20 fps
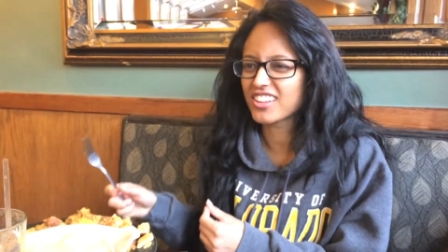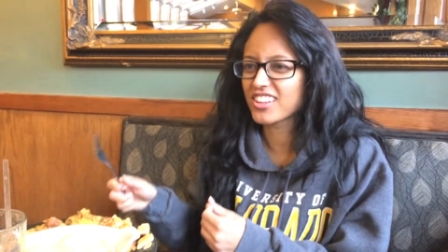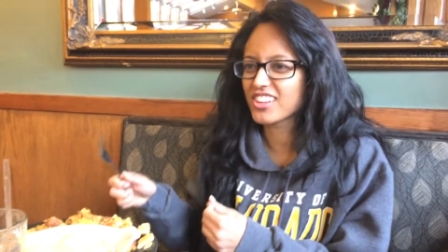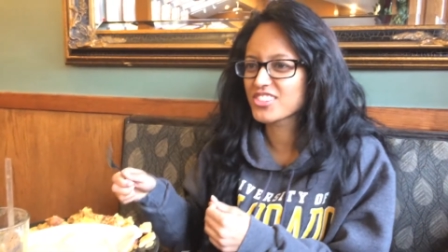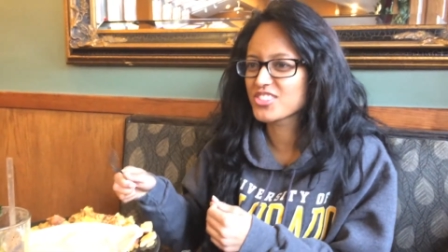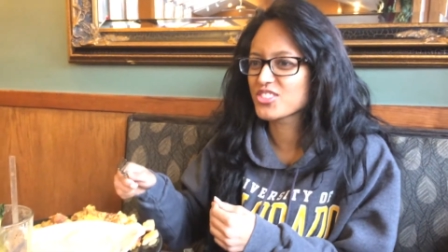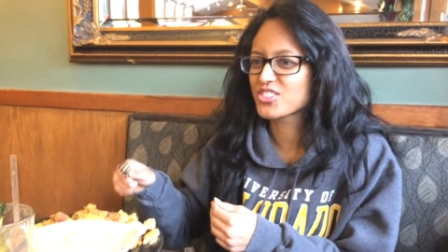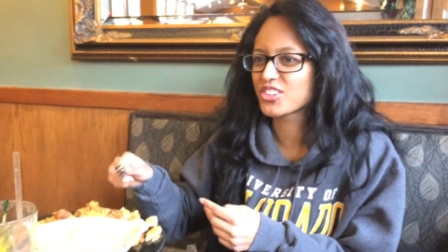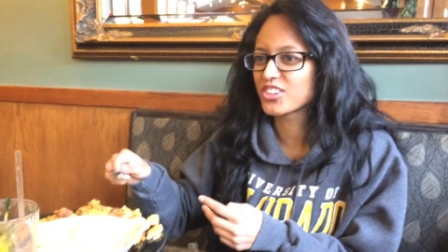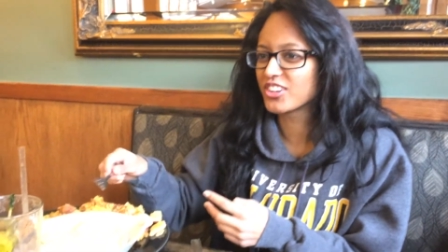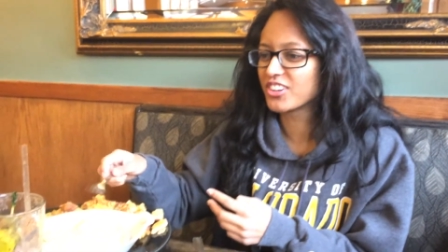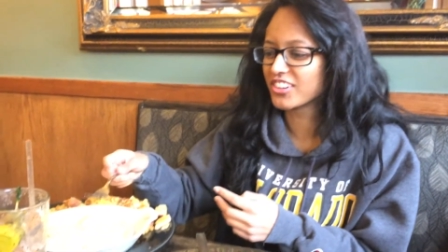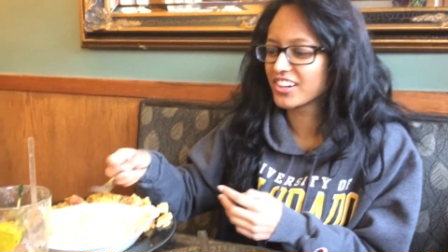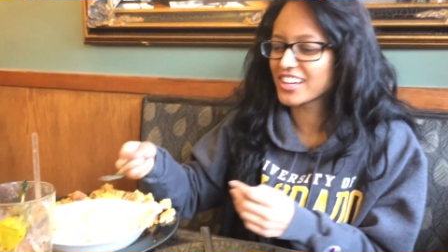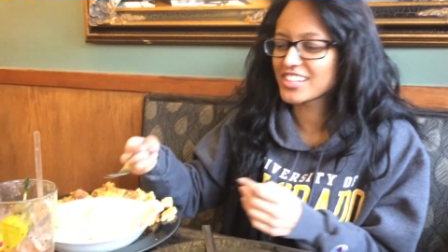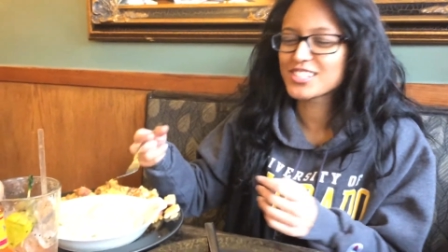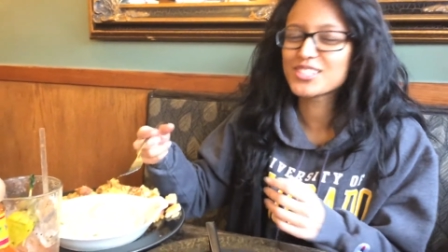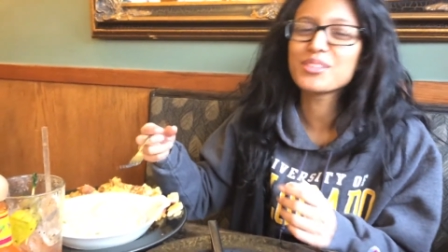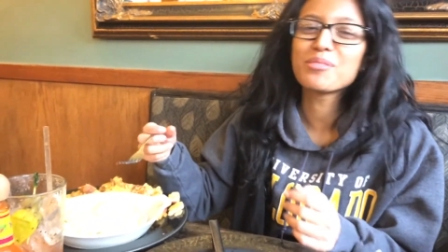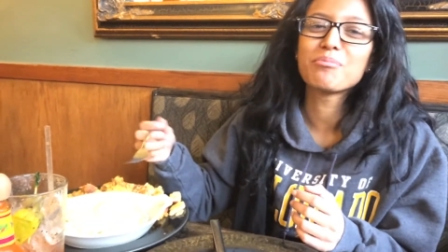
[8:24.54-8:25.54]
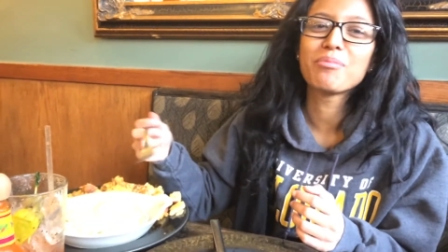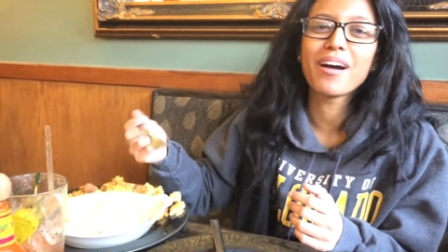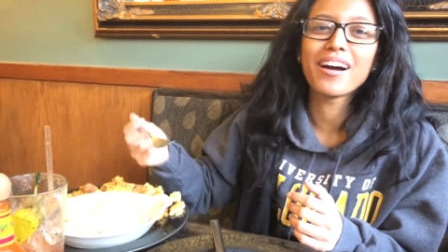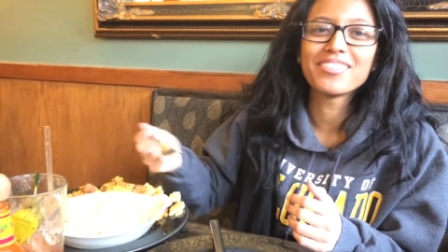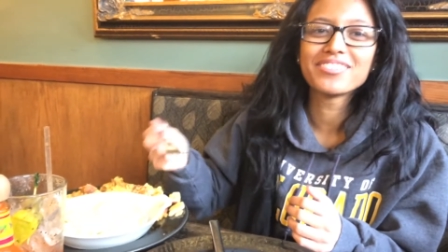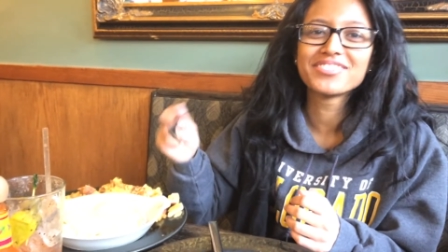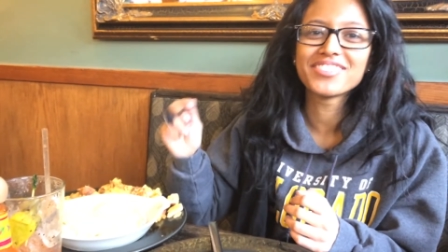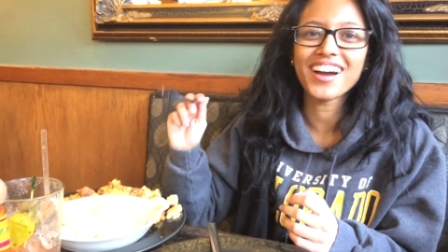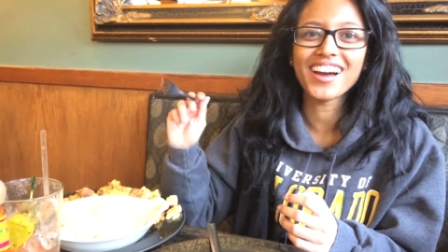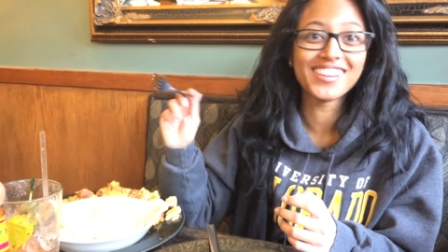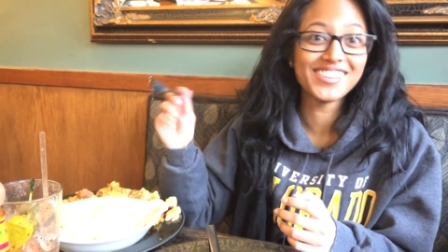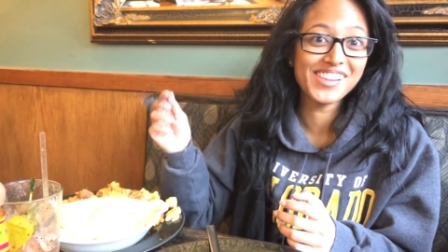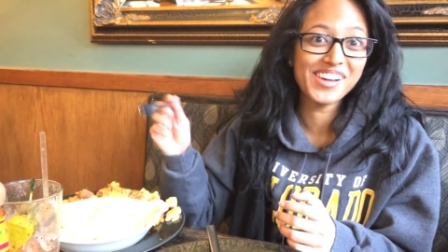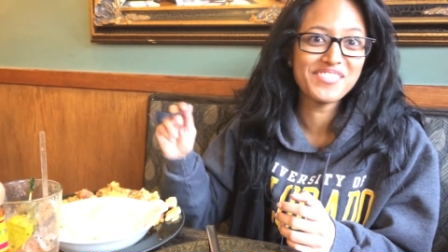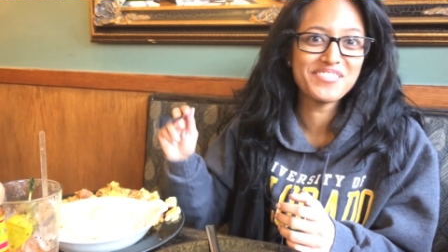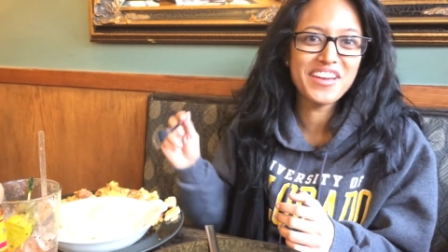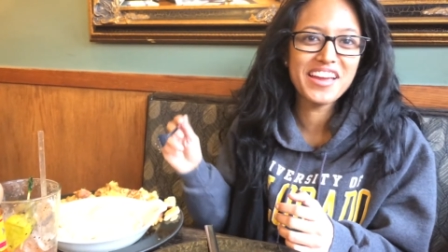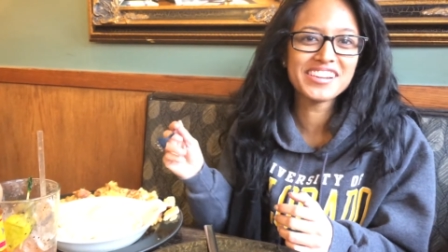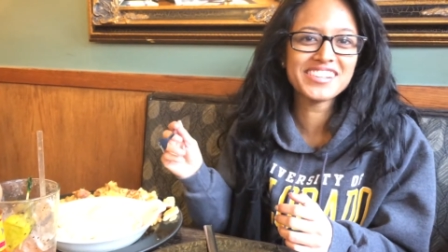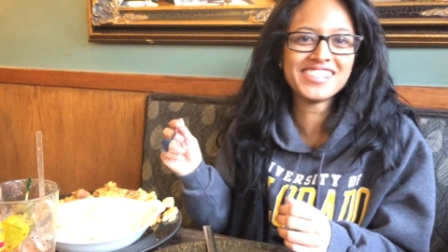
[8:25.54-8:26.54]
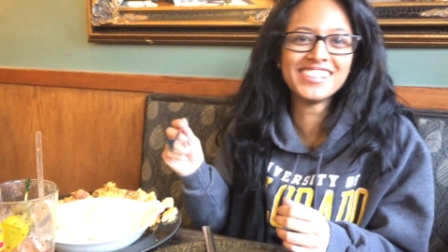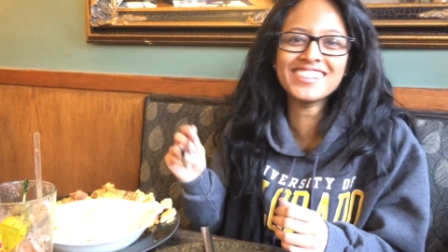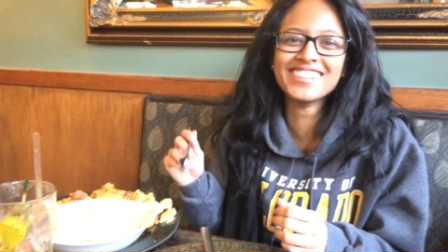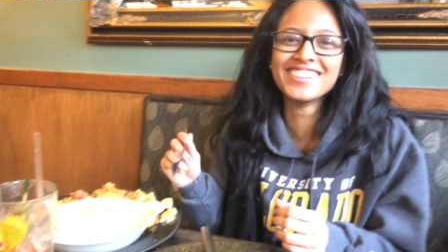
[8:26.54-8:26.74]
that's true. It's the Buff. I love it.